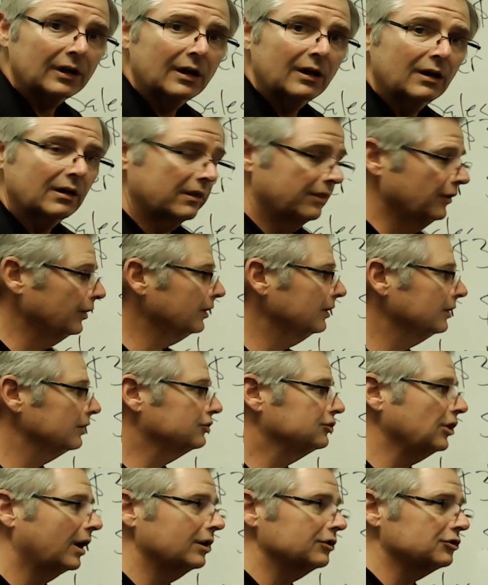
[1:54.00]
they're going to
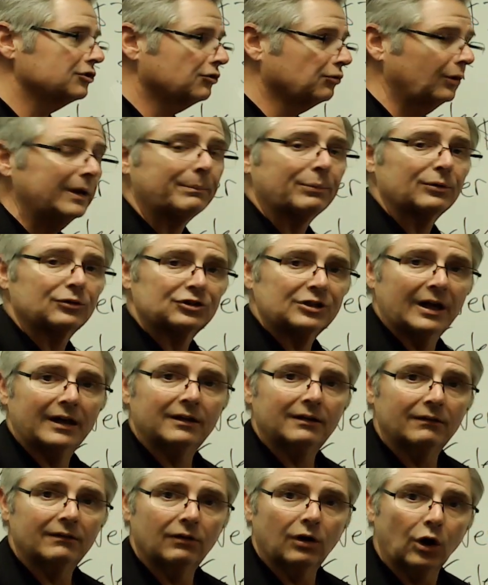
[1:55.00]
charge 3%
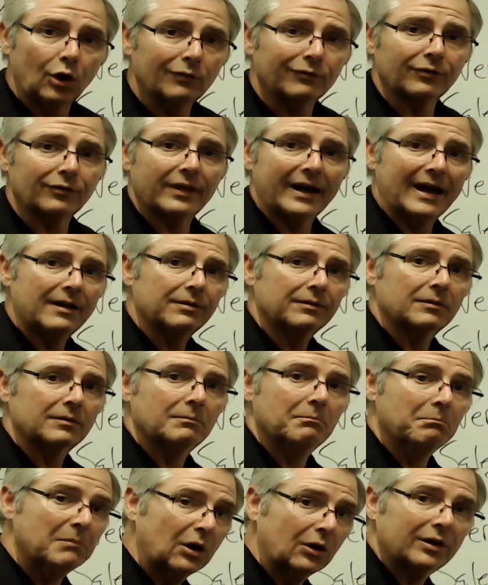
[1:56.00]
over that $1
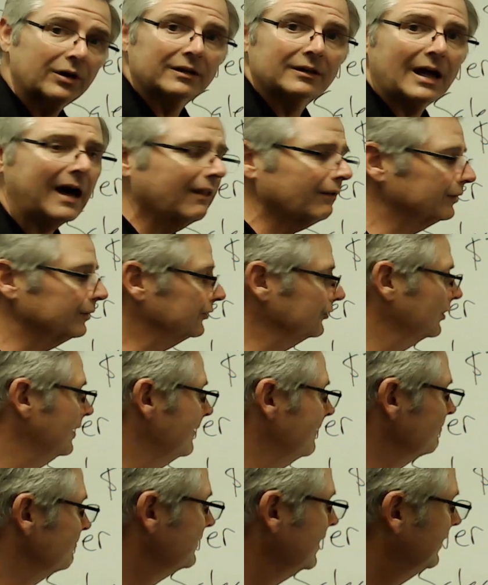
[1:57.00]
million.
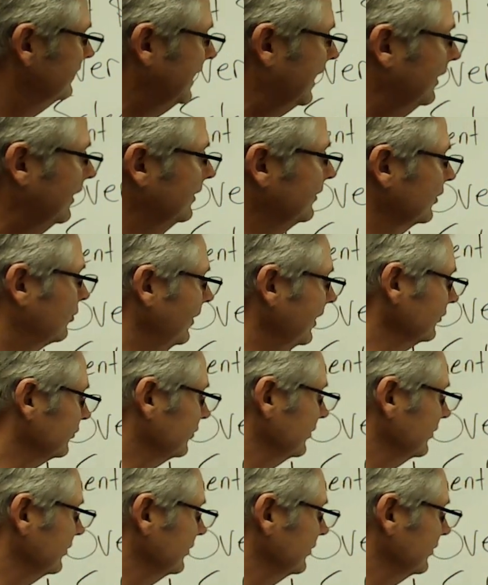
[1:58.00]
Now in the question